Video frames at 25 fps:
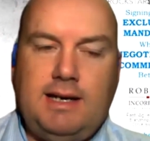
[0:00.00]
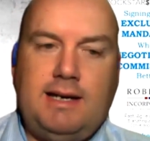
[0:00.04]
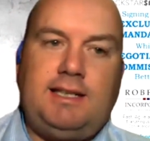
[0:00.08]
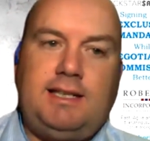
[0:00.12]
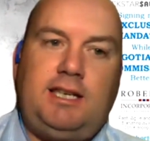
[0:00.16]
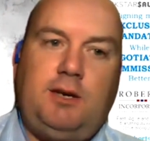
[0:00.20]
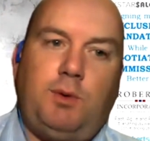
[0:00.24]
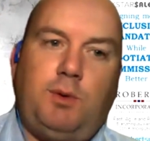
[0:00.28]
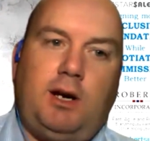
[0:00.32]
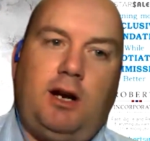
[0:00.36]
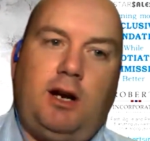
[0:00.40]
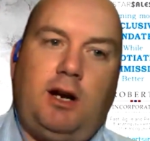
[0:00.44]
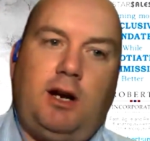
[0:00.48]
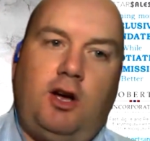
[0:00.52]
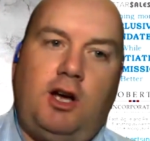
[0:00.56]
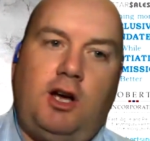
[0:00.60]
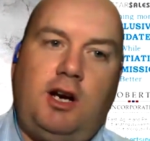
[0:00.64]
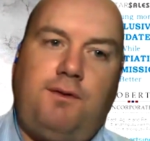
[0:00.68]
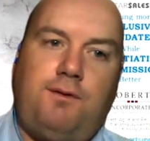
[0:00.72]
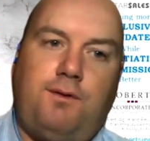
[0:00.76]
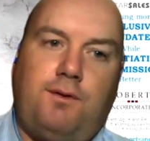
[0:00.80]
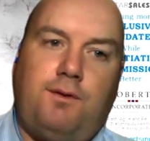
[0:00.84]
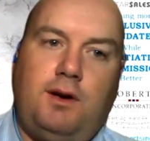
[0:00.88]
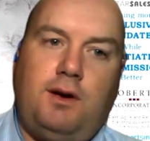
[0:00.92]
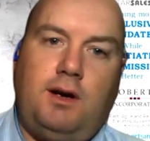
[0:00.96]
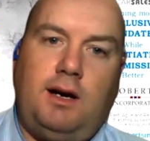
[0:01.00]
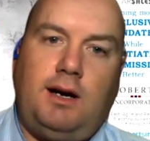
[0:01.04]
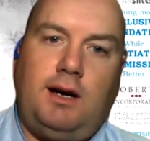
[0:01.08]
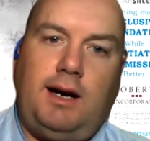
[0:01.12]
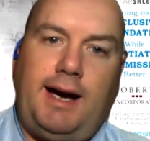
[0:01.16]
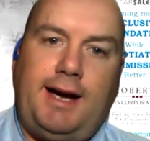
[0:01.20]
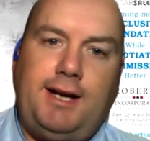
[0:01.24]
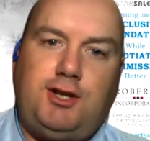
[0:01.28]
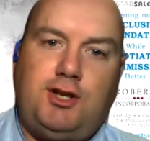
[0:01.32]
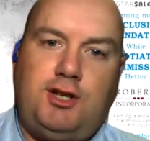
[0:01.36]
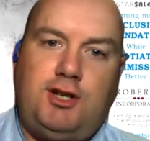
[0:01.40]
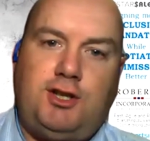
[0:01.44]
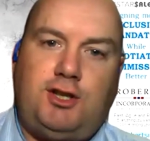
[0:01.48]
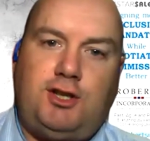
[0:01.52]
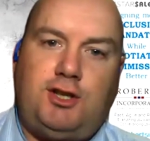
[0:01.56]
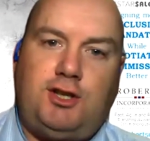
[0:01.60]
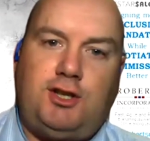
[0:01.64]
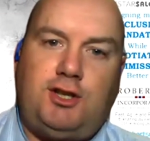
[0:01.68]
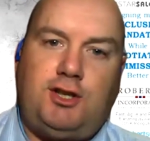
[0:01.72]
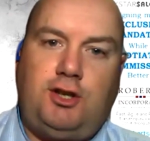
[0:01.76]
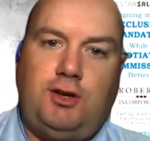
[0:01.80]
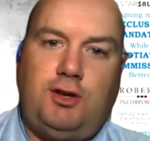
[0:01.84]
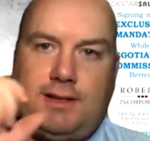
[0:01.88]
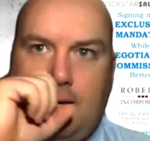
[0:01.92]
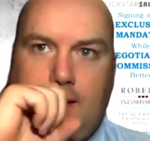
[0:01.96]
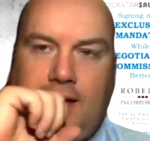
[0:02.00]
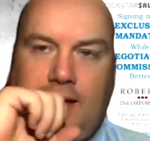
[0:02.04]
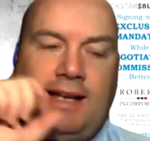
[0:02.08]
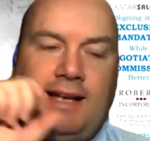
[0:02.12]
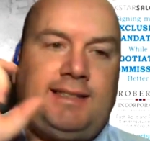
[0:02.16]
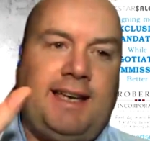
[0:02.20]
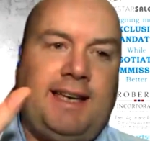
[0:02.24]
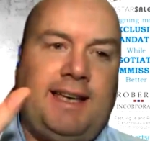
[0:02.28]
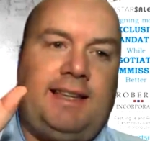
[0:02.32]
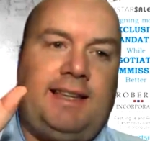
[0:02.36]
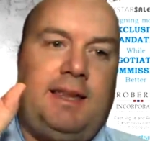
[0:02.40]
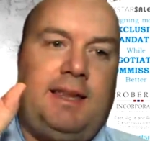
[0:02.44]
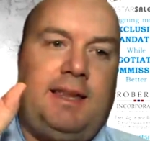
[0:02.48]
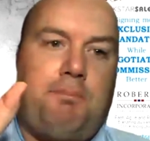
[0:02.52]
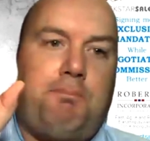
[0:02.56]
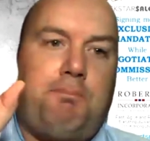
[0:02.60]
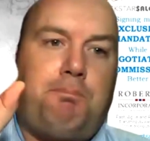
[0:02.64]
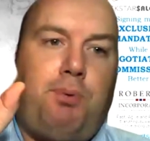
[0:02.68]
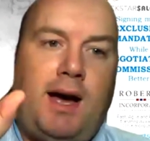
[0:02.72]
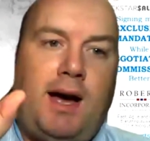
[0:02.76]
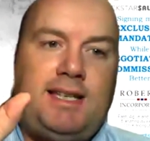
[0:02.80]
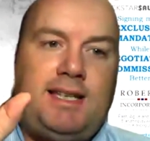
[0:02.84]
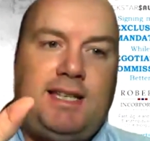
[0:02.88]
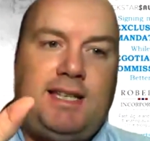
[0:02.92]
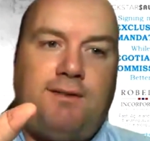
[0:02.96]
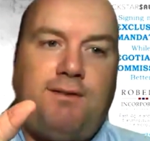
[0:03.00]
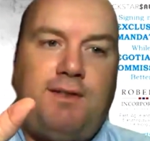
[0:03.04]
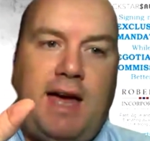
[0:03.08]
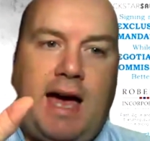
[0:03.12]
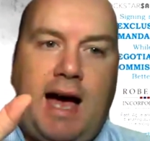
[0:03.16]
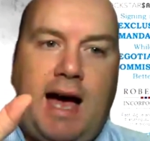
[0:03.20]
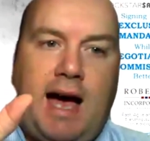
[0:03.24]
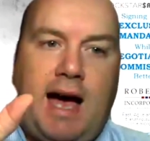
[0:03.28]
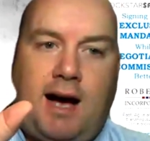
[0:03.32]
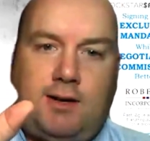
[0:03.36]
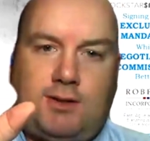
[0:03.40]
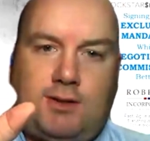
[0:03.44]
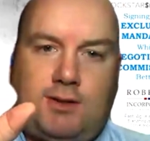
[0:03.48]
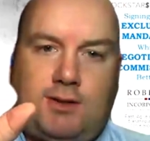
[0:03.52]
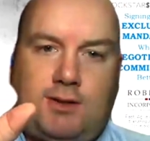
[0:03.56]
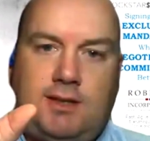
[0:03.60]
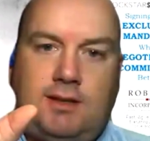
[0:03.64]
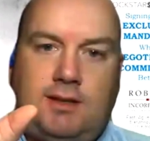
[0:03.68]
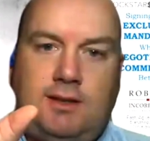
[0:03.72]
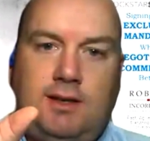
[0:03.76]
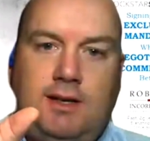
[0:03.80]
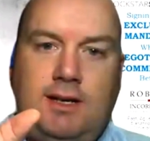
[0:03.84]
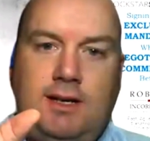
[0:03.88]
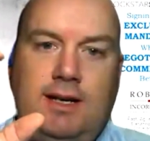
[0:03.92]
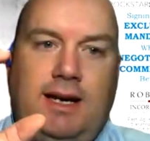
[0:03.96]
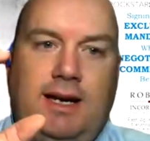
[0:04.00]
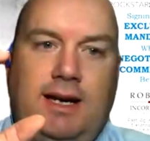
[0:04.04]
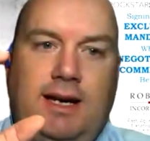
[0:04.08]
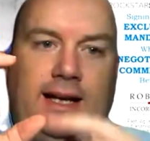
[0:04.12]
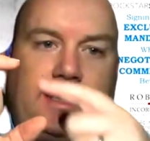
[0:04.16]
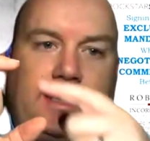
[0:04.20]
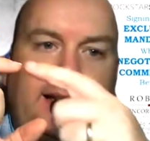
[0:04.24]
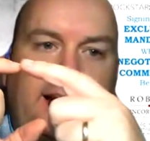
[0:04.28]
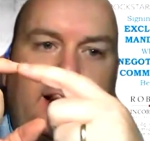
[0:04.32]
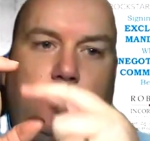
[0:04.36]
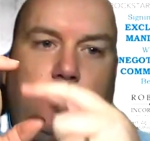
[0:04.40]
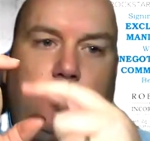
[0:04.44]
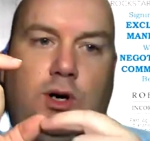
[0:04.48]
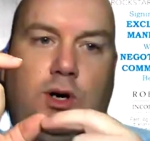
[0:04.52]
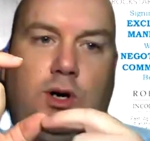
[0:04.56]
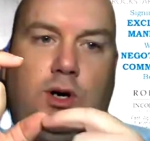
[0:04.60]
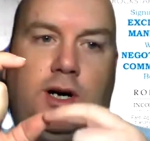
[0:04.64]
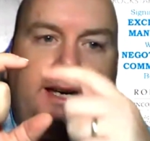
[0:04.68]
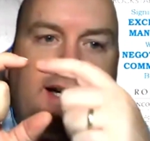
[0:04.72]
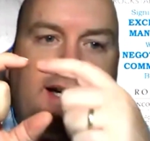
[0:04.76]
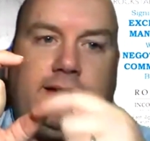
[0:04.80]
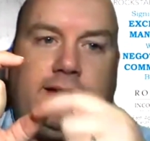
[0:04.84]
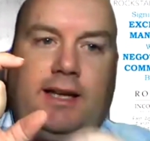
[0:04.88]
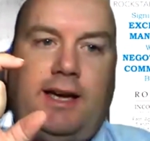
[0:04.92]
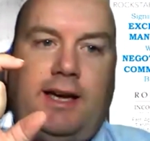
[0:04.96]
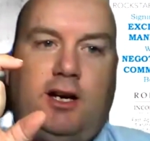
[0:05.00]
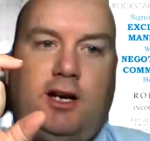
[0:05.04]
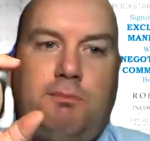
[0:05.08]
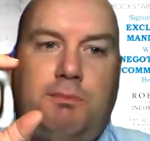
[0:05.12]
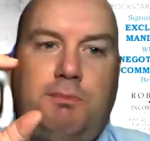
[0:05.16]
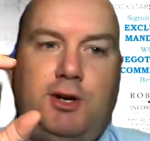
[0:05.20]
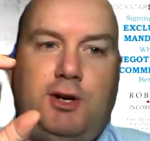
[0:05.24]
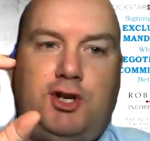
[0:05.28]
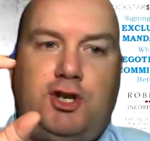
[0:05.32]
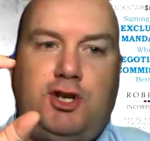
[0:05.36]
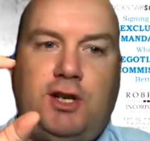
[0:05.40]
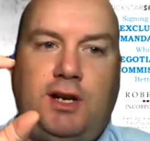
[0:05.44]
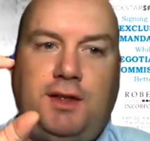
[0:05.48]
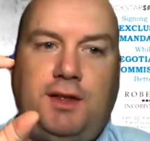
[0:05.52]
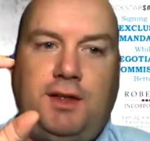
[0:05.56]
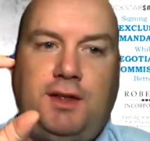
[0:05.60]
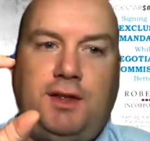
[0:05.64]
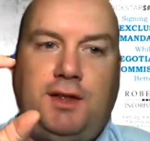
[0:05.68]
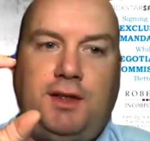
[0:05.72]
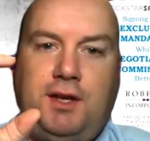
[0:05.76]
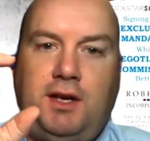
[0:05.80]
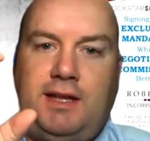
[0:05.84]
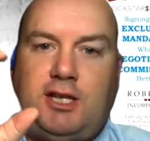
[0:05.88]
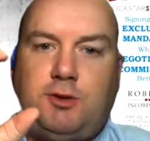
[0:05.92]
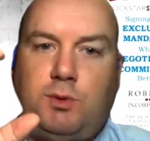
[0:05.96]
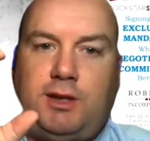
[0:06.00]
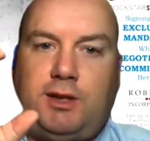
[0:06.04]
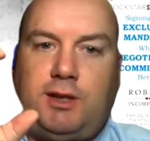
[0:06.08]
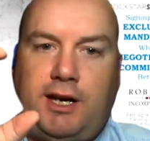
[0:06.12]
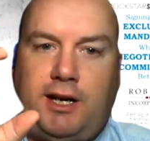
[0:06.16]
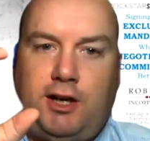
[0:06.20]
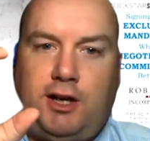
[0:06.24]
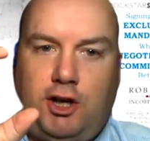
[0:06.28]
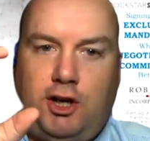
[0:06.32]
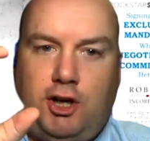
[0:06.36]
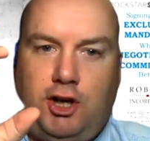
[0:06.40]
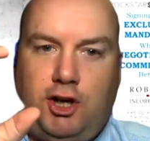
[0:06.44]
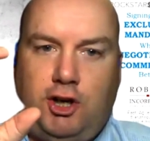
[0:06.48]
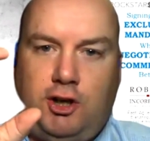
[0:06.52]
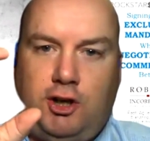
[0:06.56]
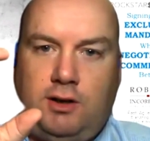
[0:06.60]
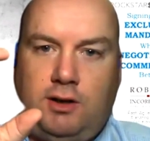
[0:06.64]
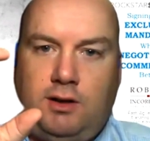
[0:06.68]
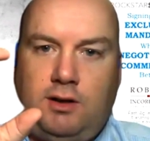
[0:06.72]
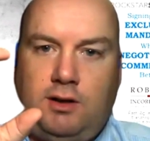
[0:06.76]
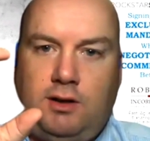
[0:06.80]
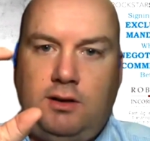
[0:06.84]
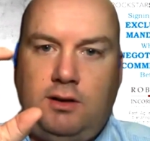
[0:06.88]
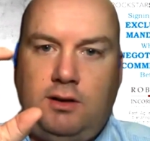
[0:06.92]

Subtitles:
See, what a lot of agents do is they take the price of the house and then work out their commission and think that's what they're going to earn.